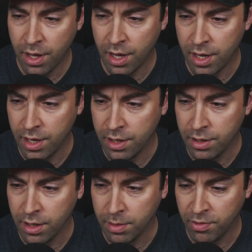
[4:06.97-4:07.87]
And
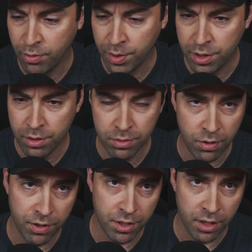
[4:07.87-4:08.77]
before we do,
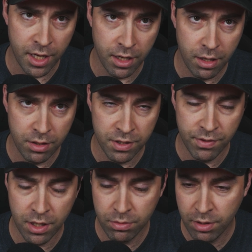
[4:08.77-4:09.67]
don't forget to like this
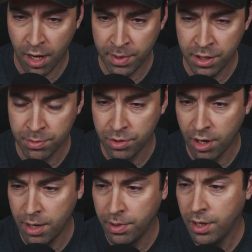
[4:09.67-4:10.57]
video, comment, and subscribe,